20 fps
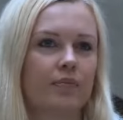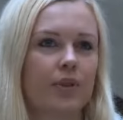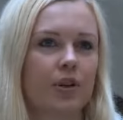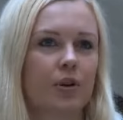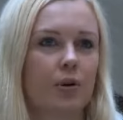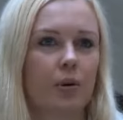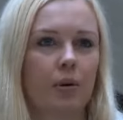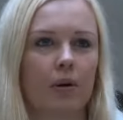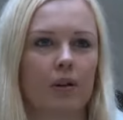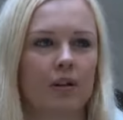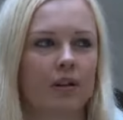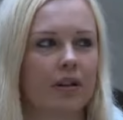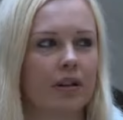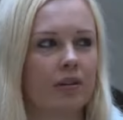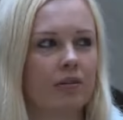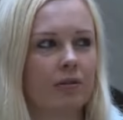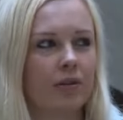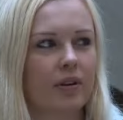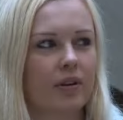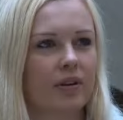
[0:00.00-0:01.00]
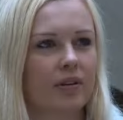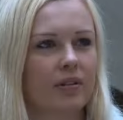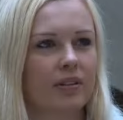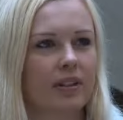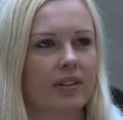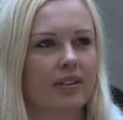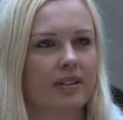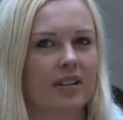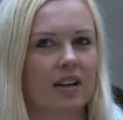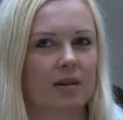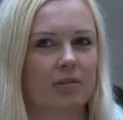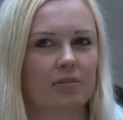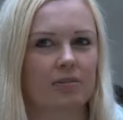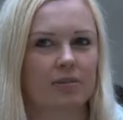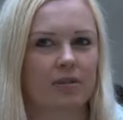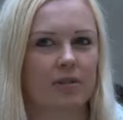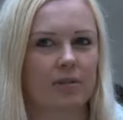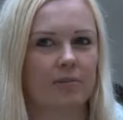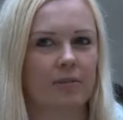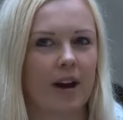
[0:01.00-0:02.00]
The quality of where your links come
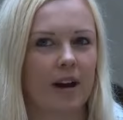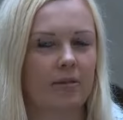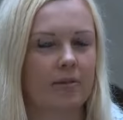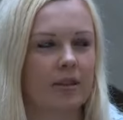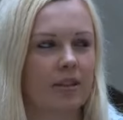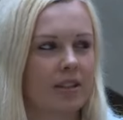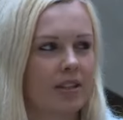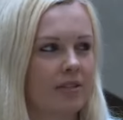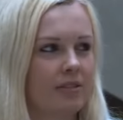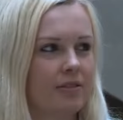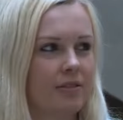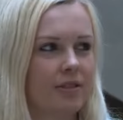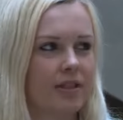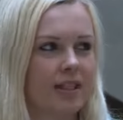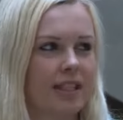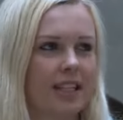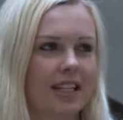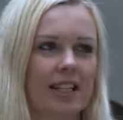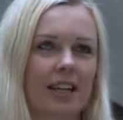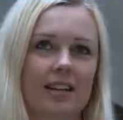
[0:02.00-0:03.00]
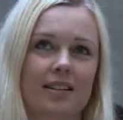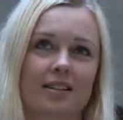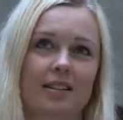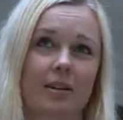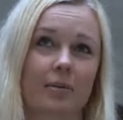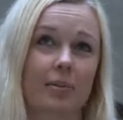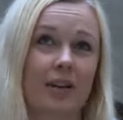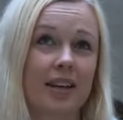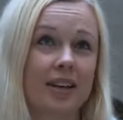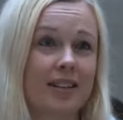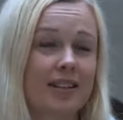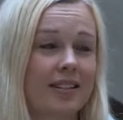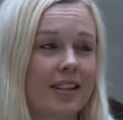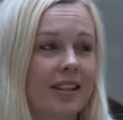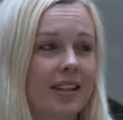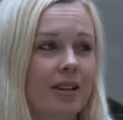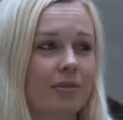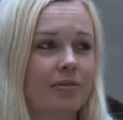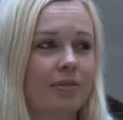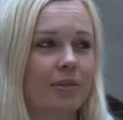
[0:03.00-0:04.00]
from, how many different C-class IPs
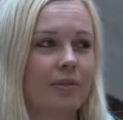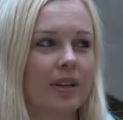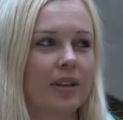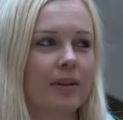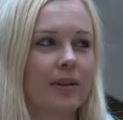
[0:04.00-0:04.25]
they come from.